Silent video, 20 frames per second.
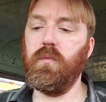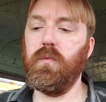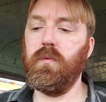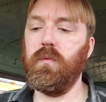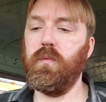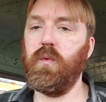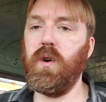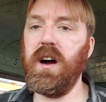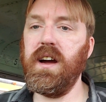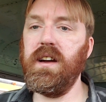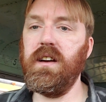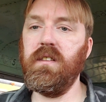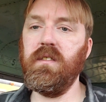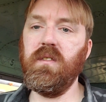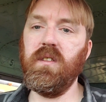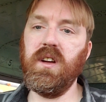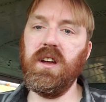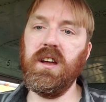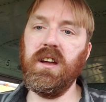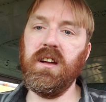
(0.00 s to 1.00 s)

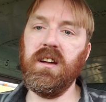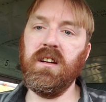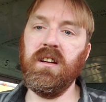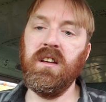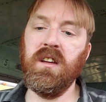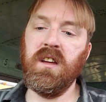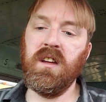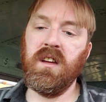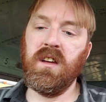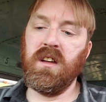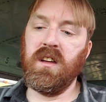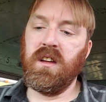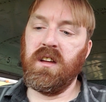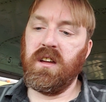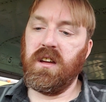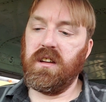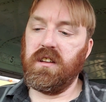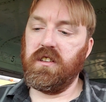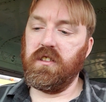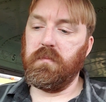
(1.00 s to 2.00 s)
Wiring
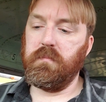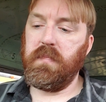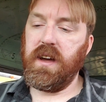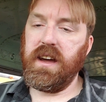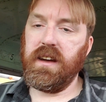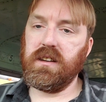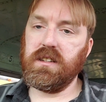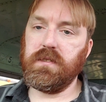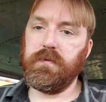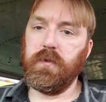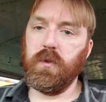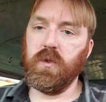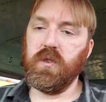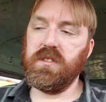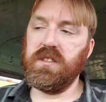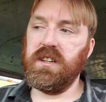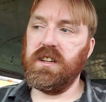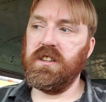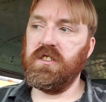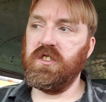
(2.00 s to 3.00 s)
your
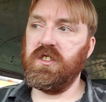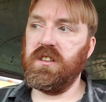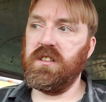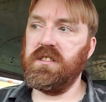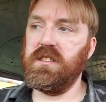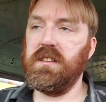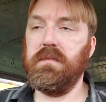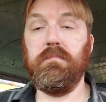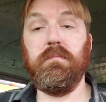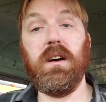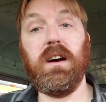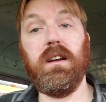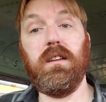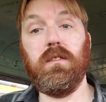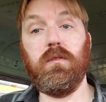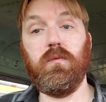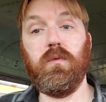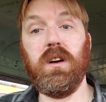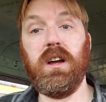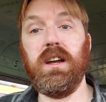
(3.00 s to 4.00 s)
Maxxforce engines. And by
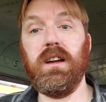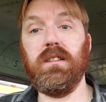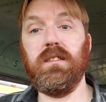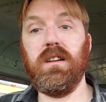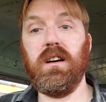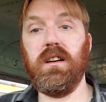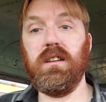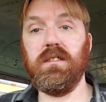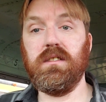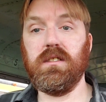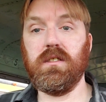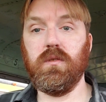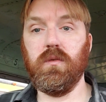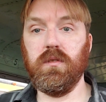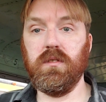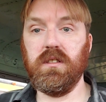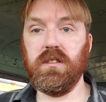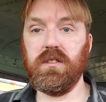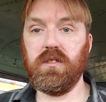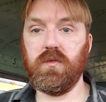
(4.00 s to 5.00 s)
the way, a lot of
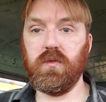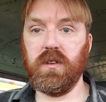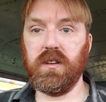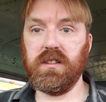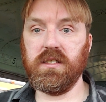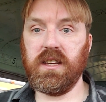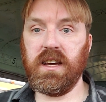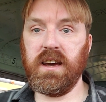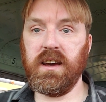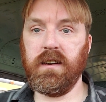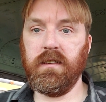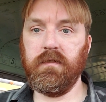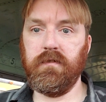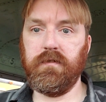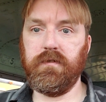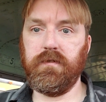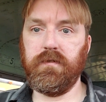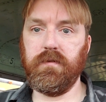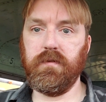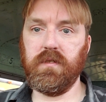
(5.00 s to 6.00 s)
school districts
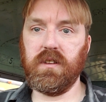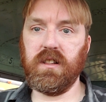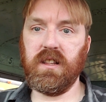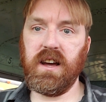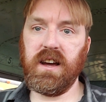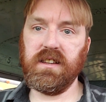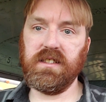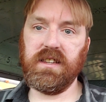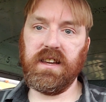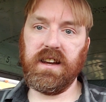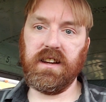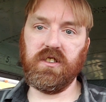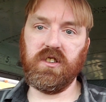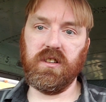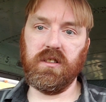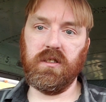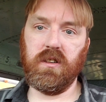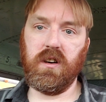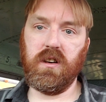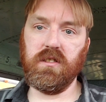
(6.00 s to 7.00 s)
have class
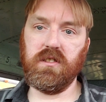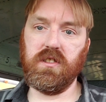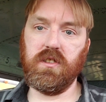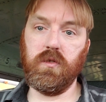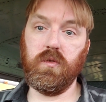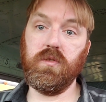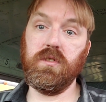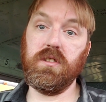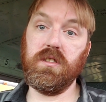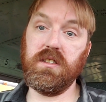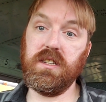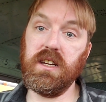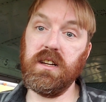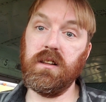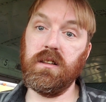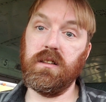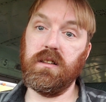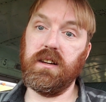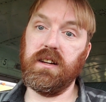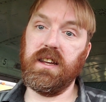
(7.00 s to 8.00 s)
action lawsuits
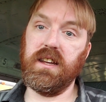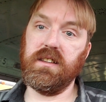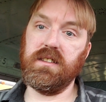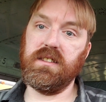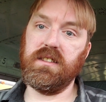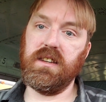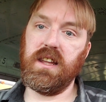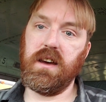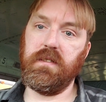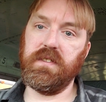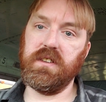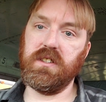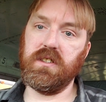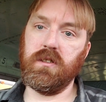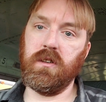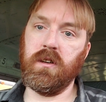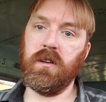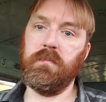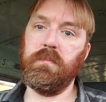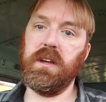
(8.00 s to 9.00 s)
still against
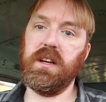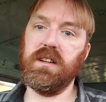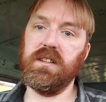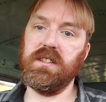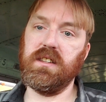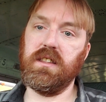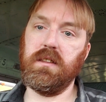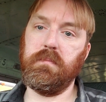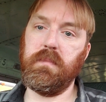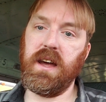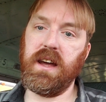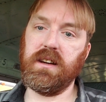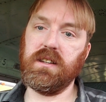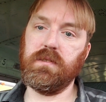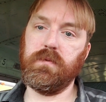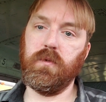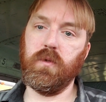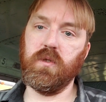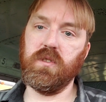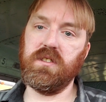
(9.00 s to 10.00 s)
Navistar because of the
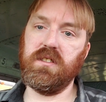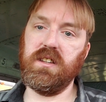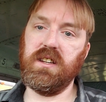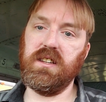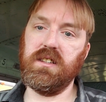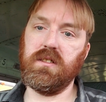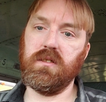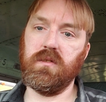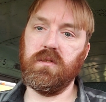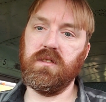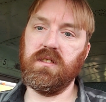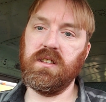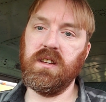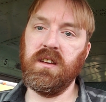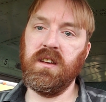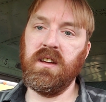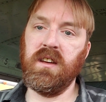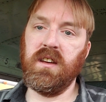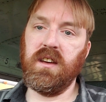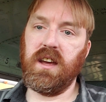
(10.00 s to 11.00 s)
Maxxforce diesels
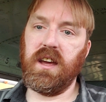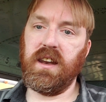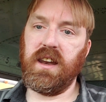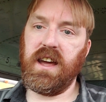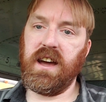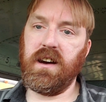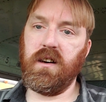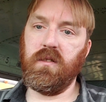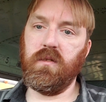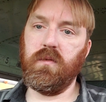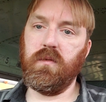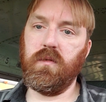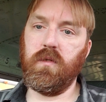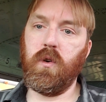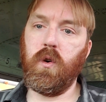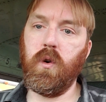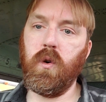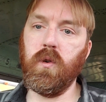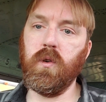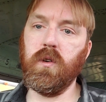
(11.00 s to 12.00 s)
and how
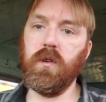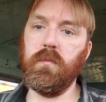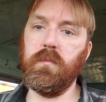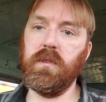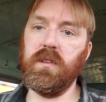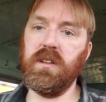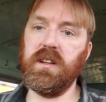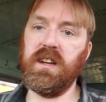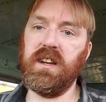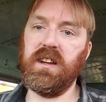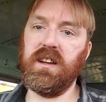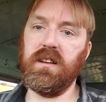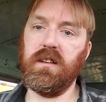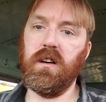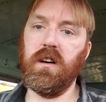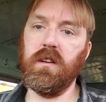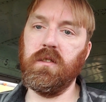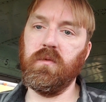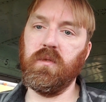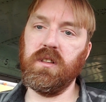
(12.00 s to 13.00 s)
horribly
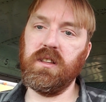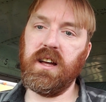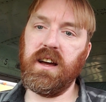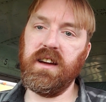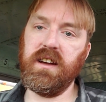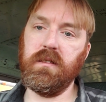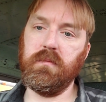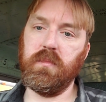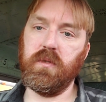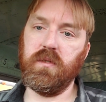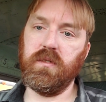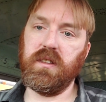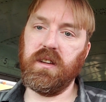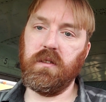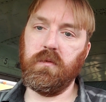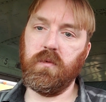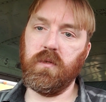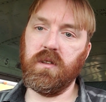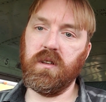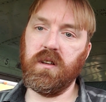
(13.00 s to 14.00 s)
unreliable
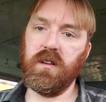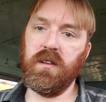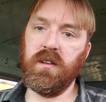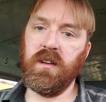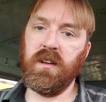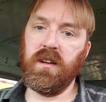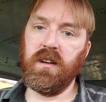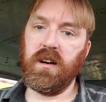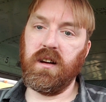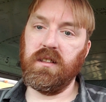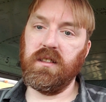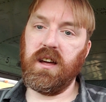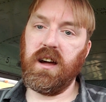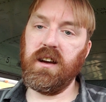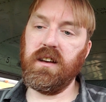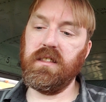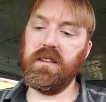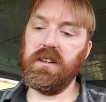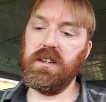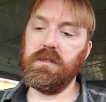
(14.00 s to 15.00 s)
they were. A
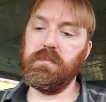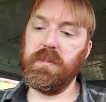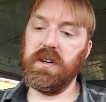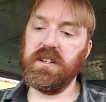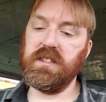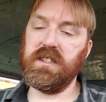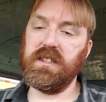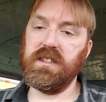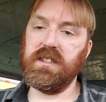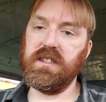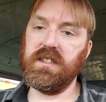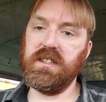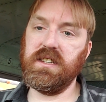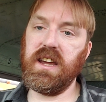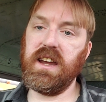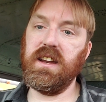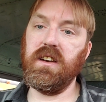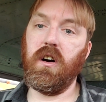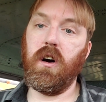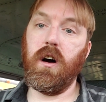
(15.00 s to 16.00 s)
lot of these buses
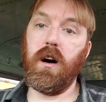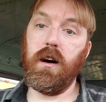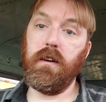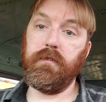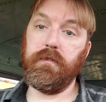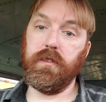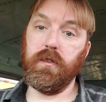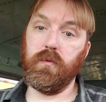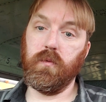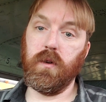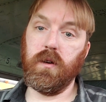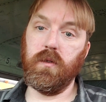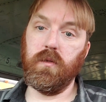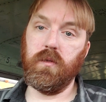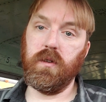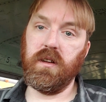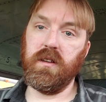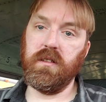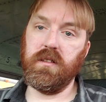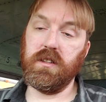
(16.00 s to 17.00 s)
stayed off the
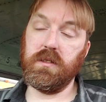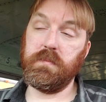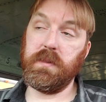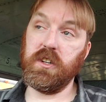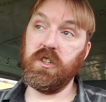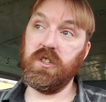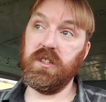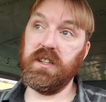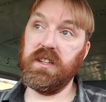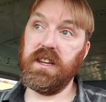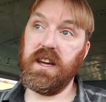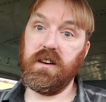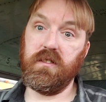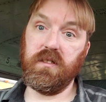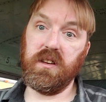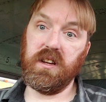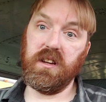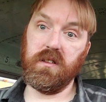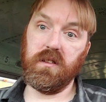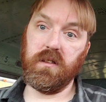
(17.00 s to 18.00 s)
road, especially
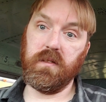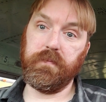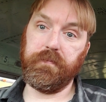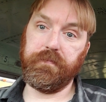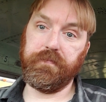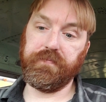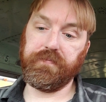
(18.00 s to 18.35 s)
down here.